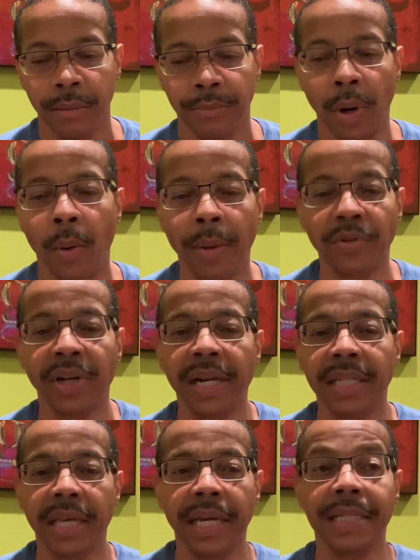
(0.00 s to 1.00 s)
But what I'm trying to
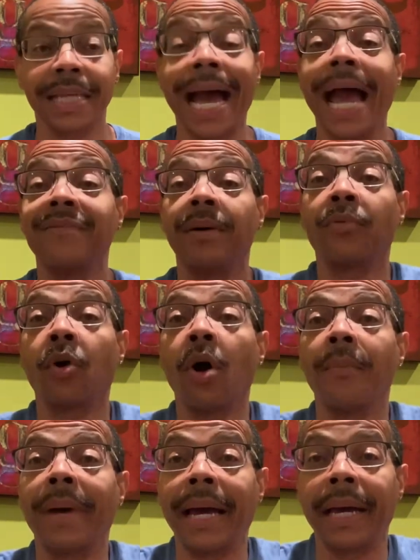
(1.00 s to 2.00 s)
say is I have a
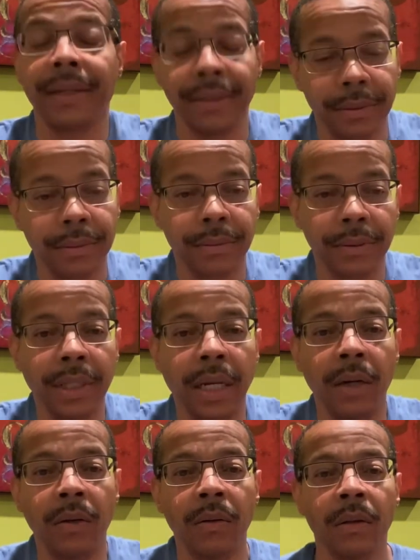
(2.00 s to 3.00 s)
broad mind, you
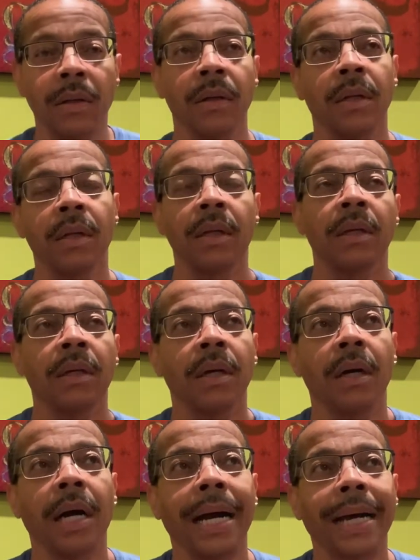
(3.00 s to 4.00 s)
know.
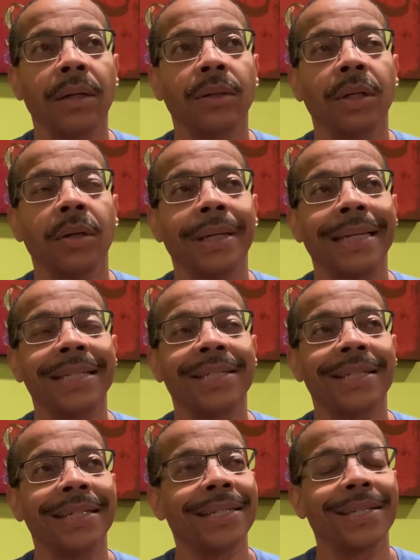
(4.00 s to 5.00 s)
I don't know. It's,
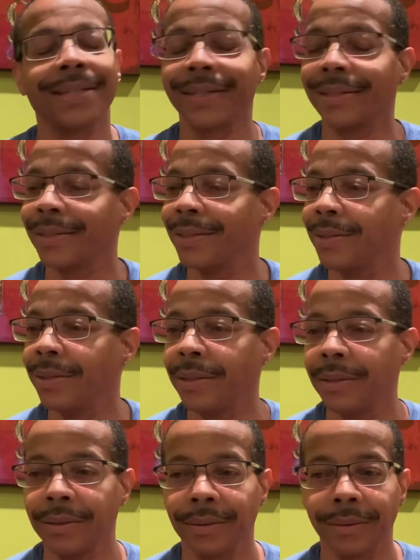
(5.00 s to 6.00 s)
it's you
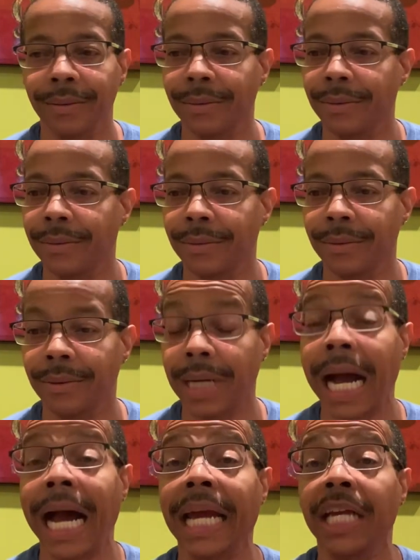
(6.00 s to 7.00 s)
all,
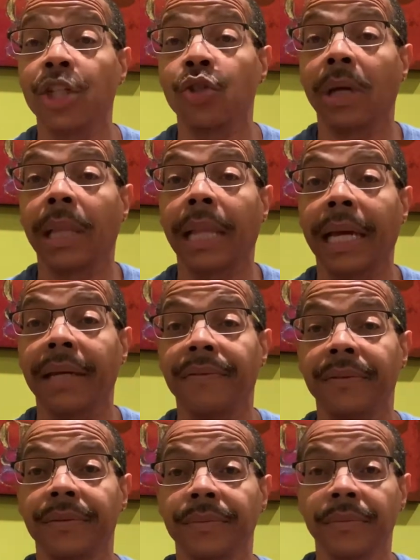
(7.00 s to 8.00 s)
I enjoy life.
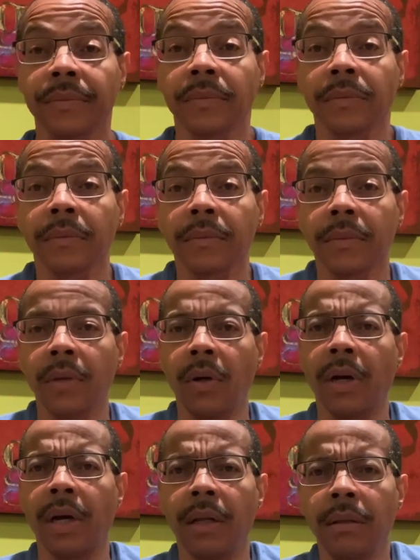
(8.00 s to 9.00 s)
Oh,
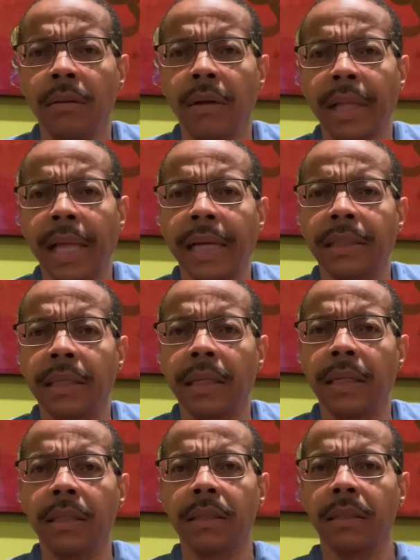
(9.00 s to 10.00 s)
I got
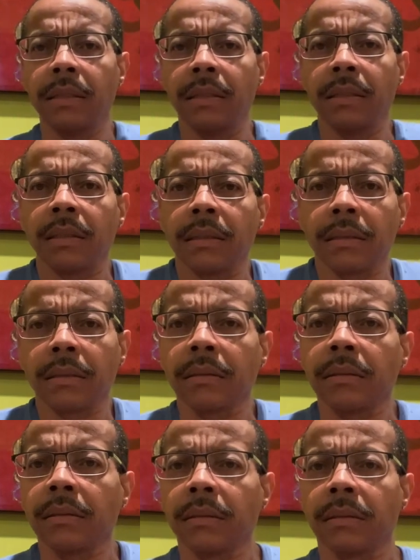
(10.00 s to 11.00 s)
titties.
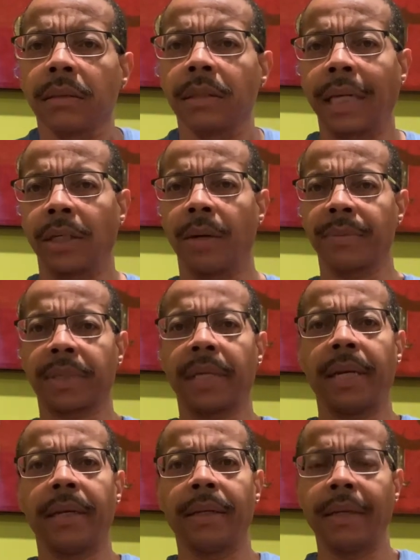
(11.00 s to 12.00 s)
Y'all know I'm
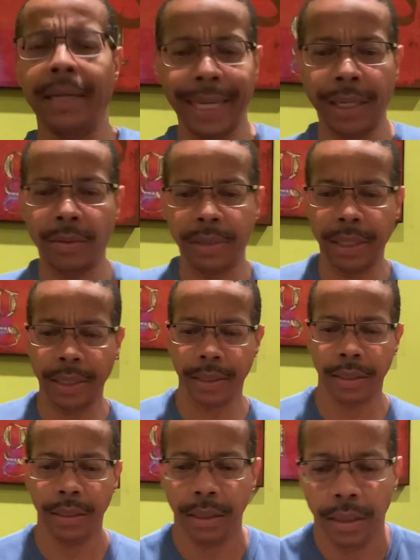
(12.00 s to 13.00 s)
skinny. Ain't got no titties.
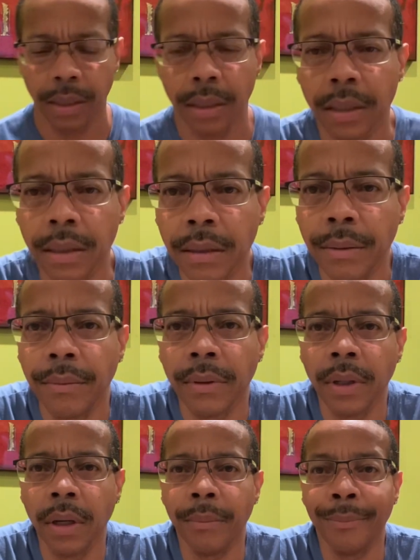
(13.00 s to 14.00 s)

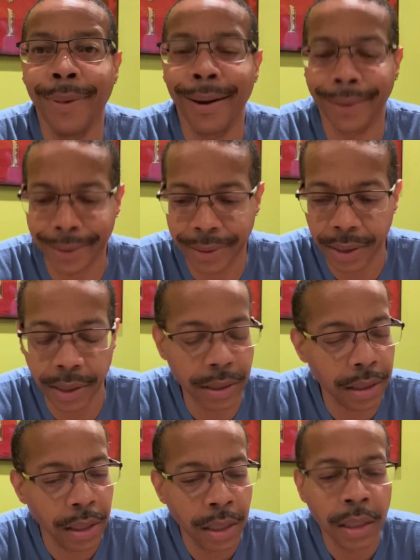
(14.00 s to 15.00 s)
Look, monkey titties.
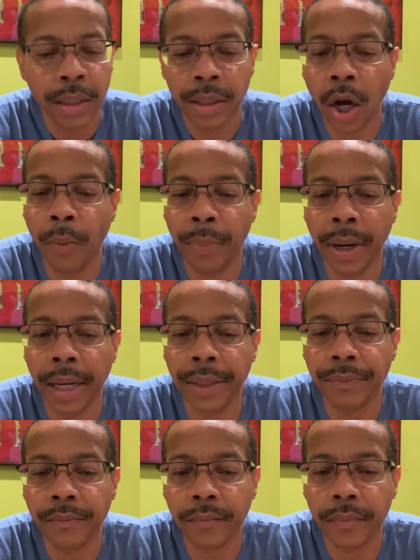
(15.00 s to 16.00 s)
No, but